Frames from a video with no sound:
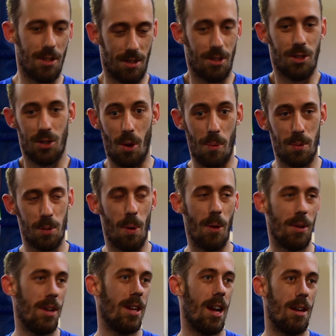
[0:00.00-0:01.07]
stop
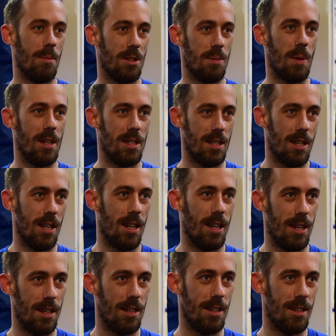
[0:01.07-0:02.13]
smoking cannabis, basically,
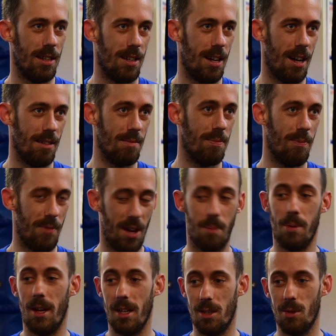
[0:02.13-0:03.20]
and fair
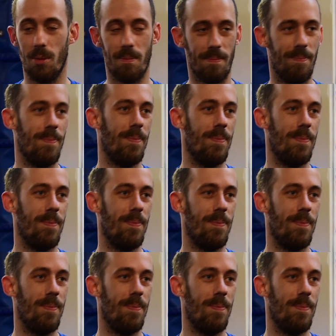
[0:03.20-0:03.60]
play to him.